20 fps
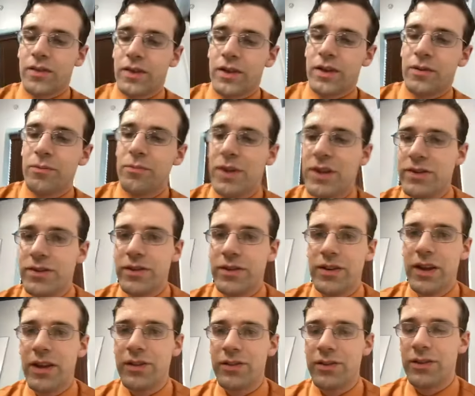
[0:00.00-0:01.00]
mentioned
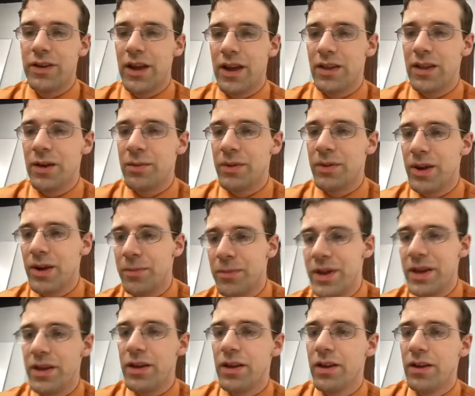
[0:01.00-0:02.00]
yesterday that I'm going to
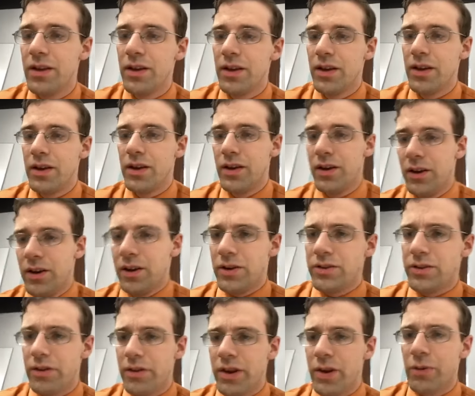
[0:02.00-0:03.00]
be
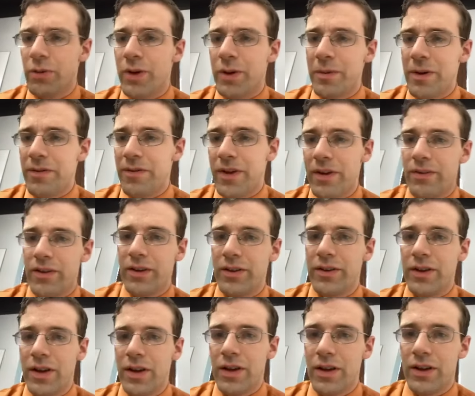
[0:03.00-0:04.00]
showing you one of my
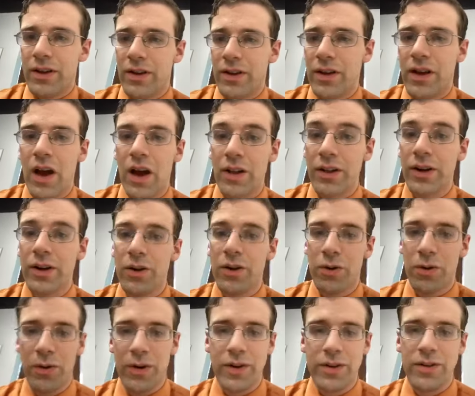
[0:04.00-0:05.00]
favorite color
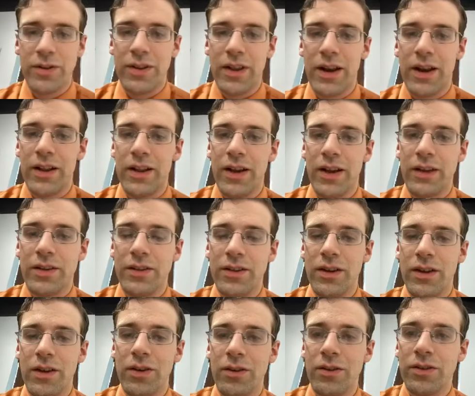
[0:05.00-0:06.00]
chords that I like to
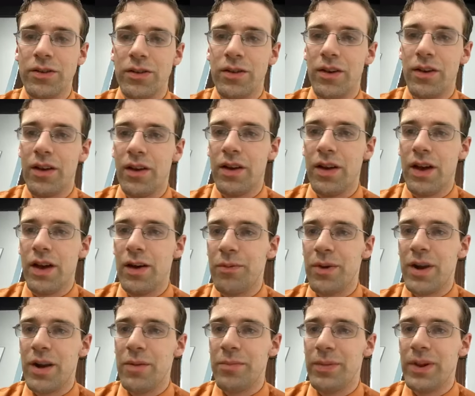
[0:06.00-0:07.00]
use
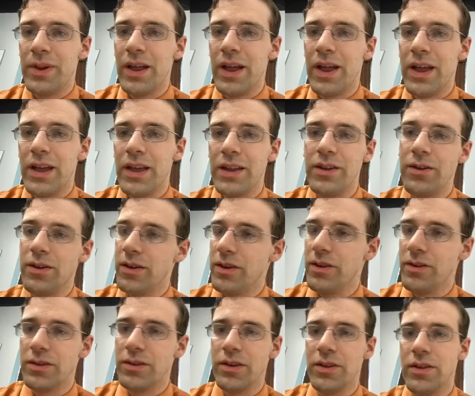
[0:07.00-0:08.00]
when I'm playing, and you can
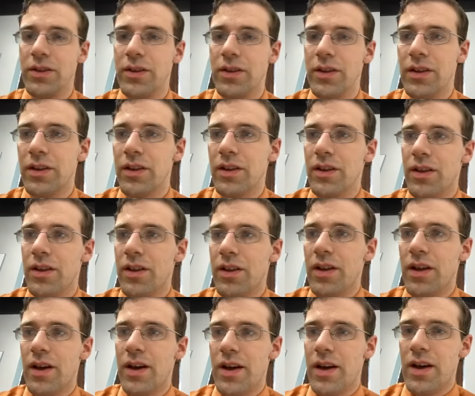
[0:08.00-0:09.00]
use it
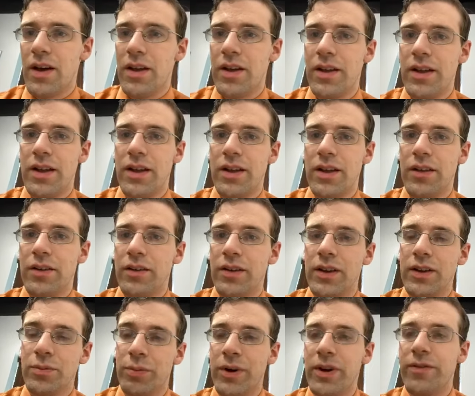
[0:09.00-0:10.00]

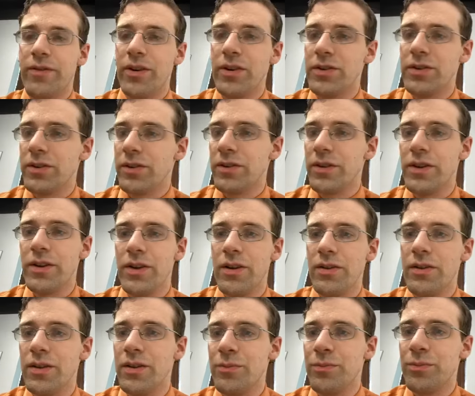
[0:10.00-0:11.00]
it's pretty versatile. You can
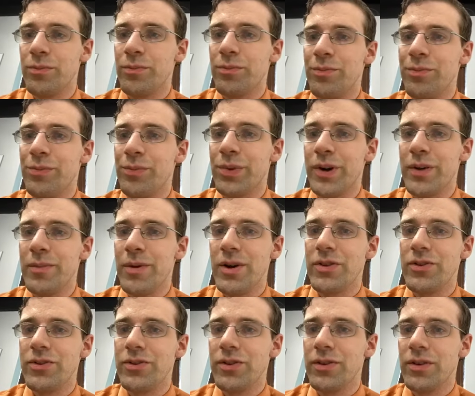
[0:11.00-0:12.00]
use it in pretty
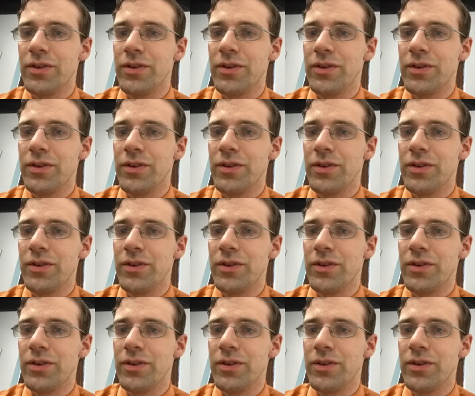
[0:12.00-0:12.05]
much